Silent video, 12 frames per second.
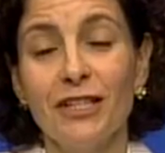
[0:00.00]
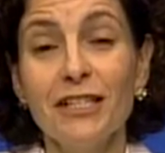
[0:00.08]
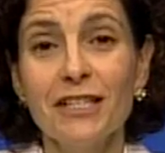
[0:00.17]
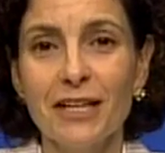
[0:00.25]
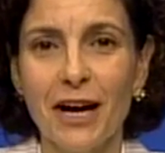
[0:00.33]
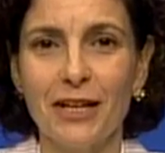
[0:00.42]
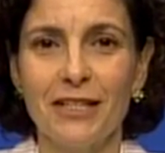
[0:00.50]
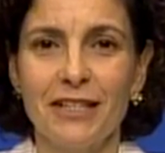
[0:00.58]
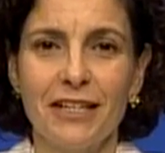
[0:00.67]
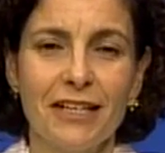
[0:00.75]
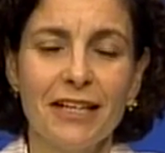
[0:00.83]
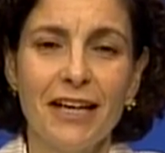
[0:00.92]

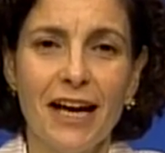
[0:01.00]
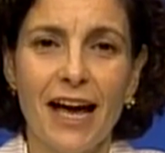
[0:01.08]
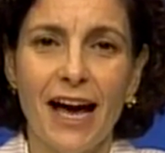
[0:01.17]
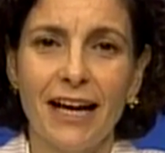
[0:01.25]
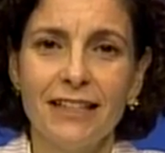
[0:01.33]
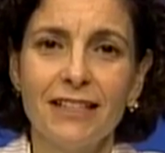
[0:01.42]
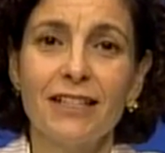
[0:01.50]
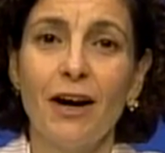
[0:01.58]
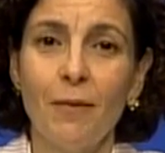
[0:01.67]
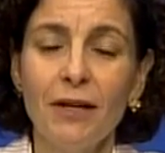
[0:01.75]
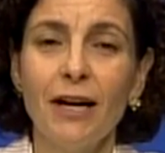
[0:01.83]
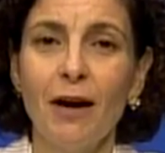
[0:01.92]
discussing, and
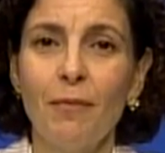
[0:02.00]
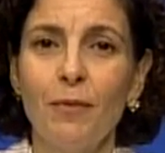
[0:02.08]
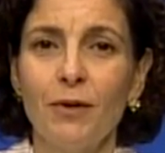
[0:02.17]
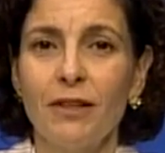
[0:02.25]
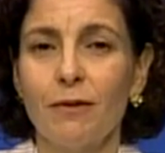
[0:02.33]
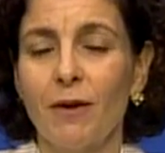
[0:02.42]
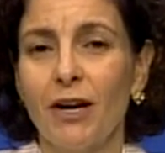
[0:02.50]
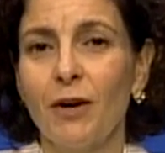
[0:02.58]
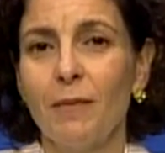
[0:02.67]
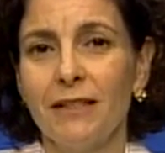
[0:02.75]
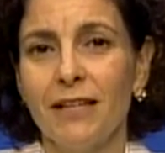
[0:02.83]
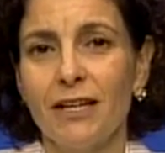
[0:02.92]
coming up with
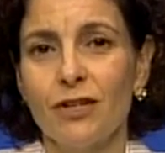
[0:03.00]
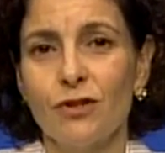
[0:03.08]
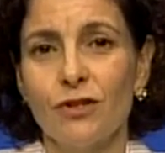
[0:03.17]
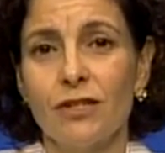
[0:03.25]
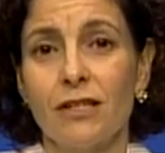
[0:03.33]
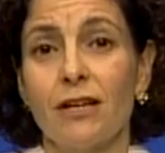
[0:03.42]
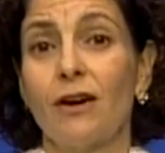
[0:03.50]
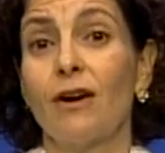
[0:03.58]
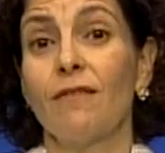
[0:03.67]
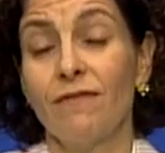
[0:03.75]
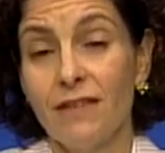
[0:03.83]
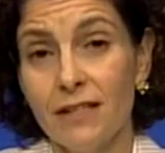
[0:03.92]
recommendations that
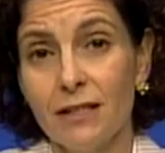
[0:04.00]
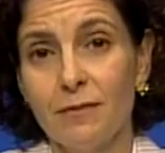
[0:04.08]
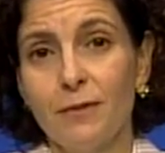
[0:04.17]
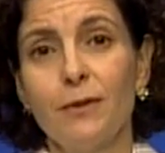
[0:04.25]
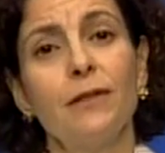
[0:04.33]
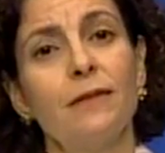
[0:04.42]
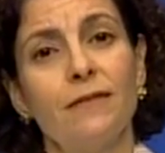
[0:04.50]
are feasible,